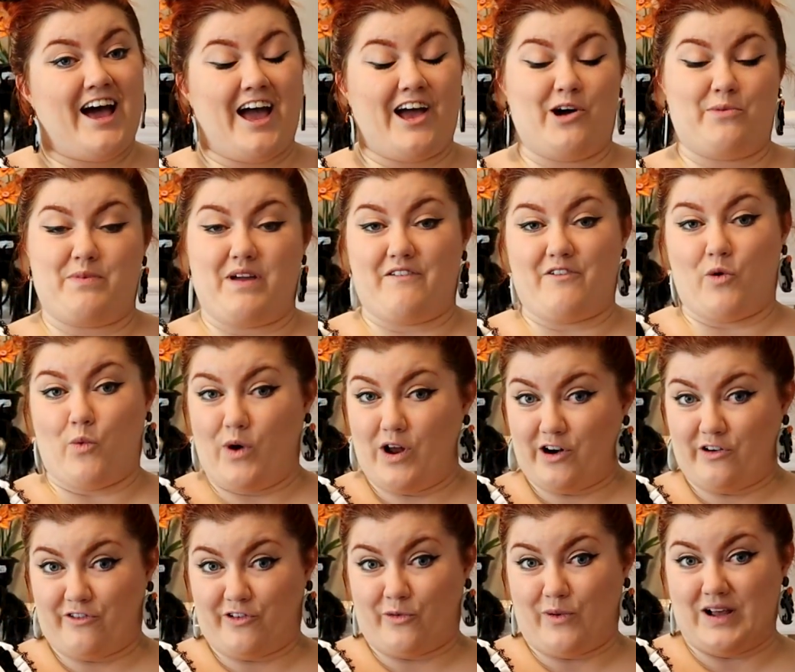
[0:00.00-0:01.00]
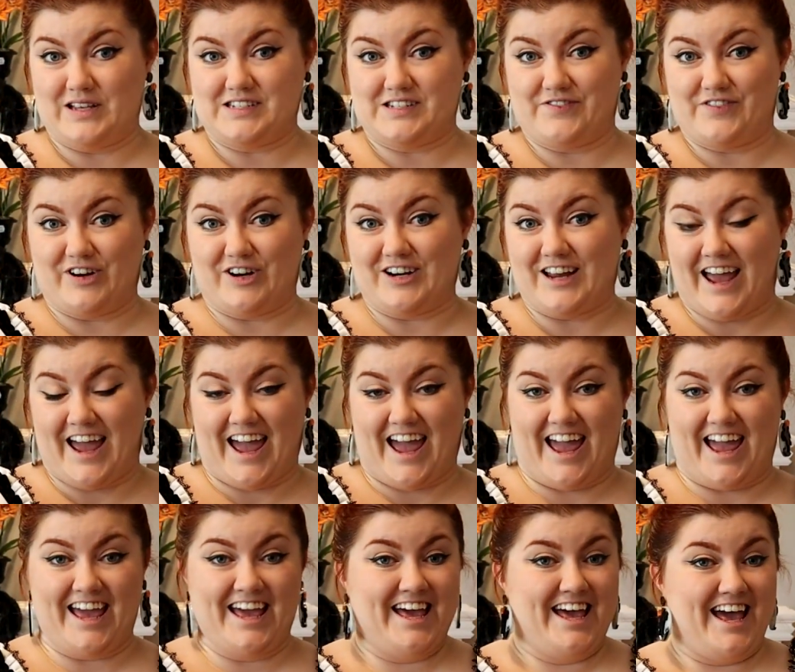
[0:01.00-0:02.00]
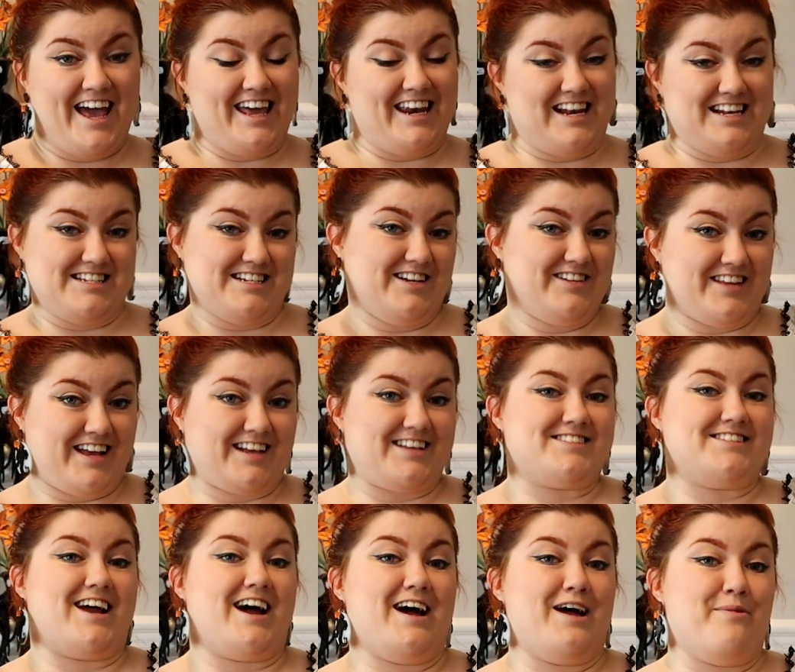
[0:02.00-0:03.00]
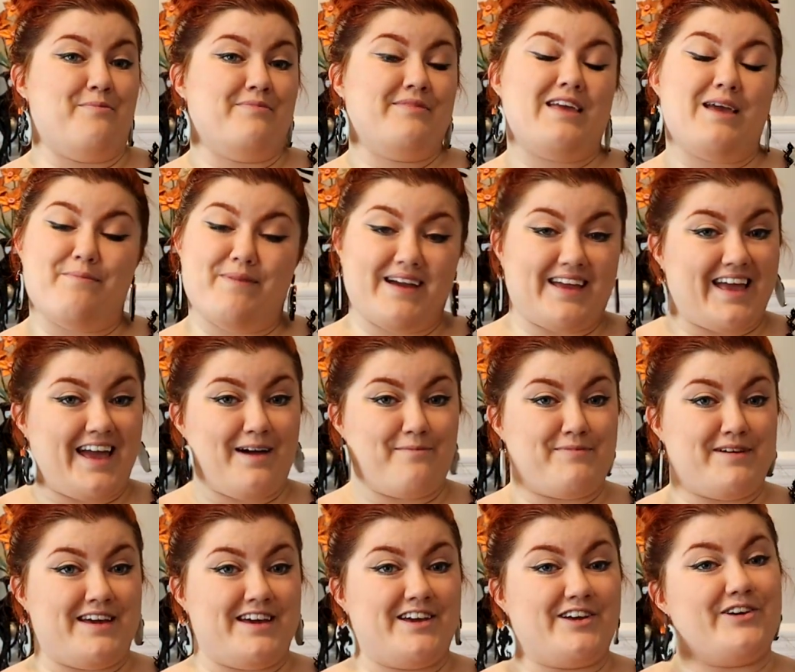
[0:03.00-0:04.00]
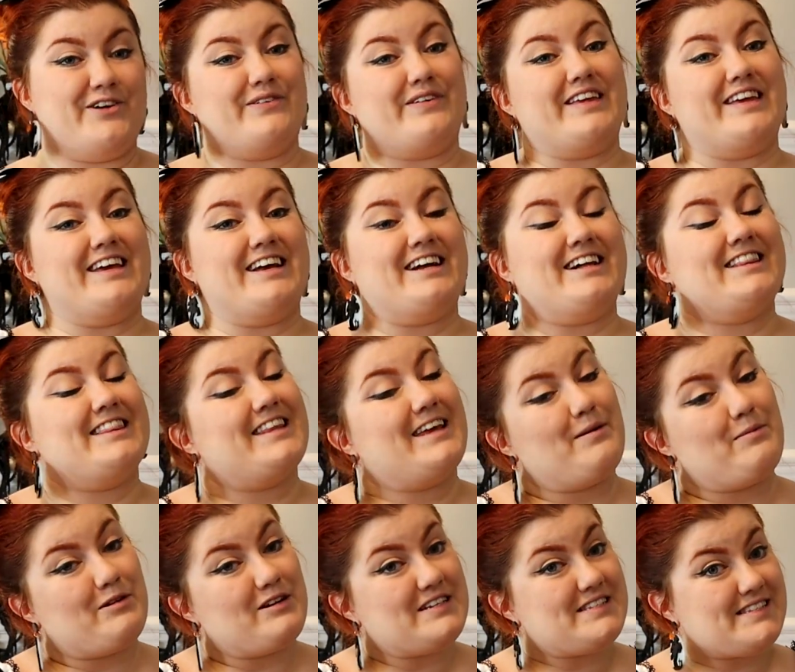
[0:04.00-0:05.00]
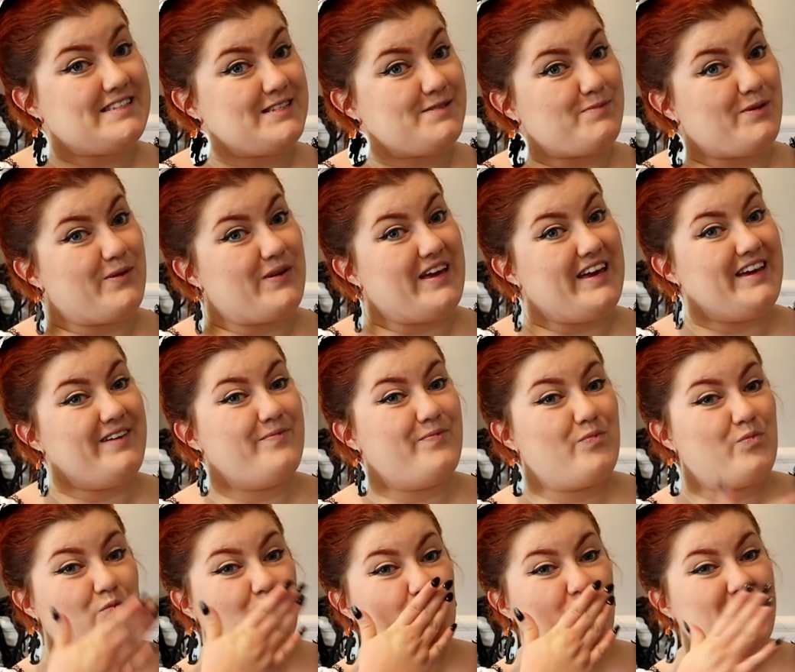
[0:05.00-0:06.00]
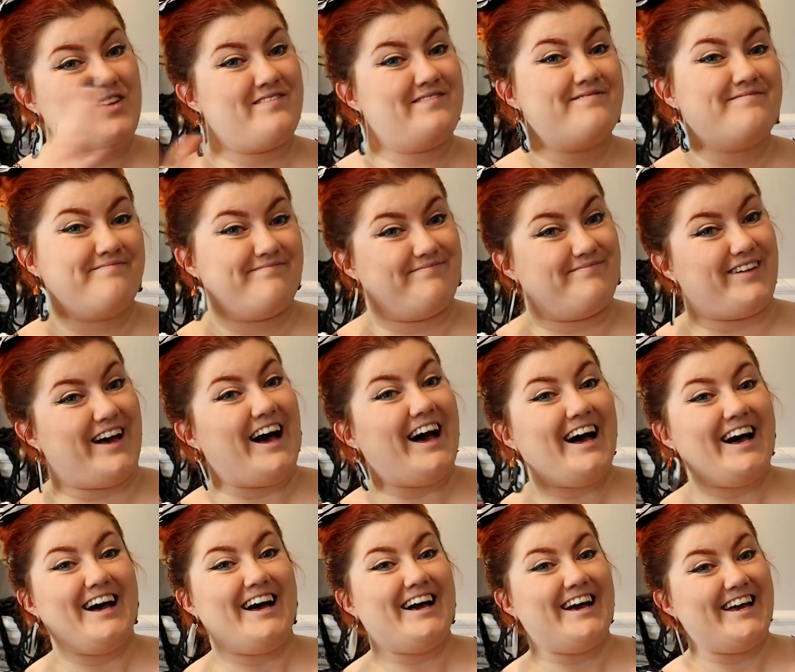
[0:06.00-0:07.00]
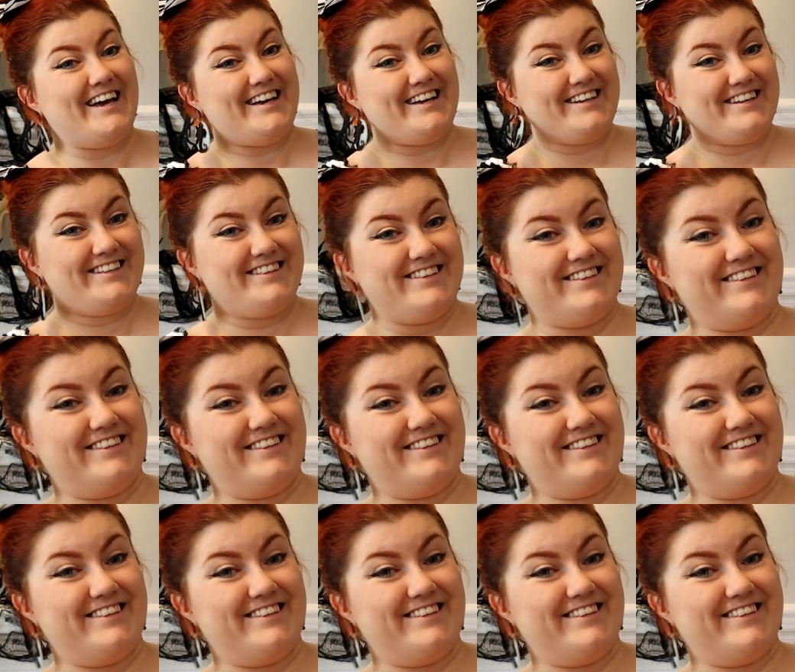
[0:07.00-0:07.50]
I hope you have a wonderful rest of your day. And until next time, keep it campy, kooky, glamorous, and spooky. Bye.